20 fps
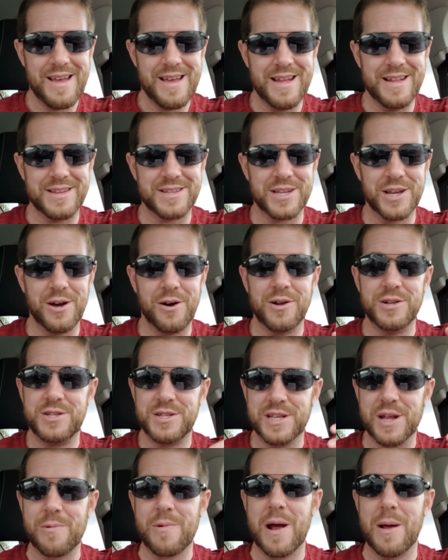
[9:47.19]
And so
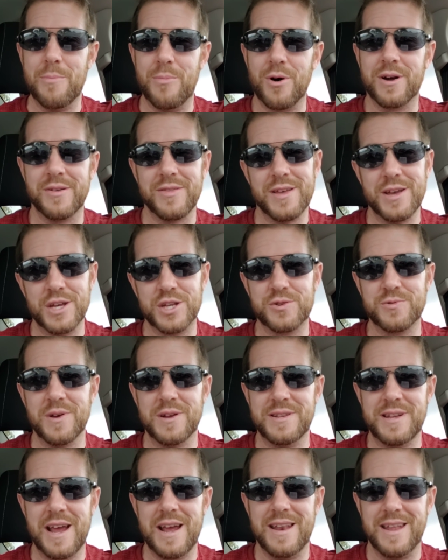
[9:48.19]
she's going to write a book on the
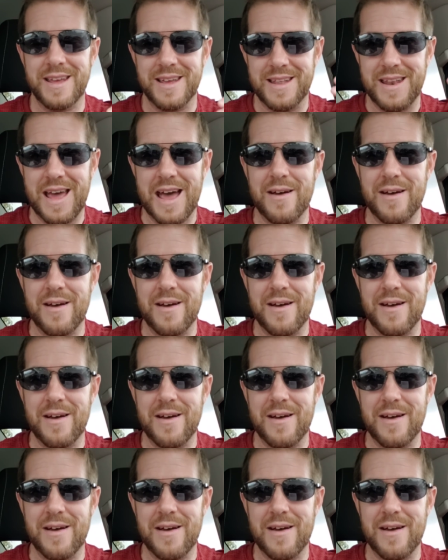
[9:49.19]
history of dating and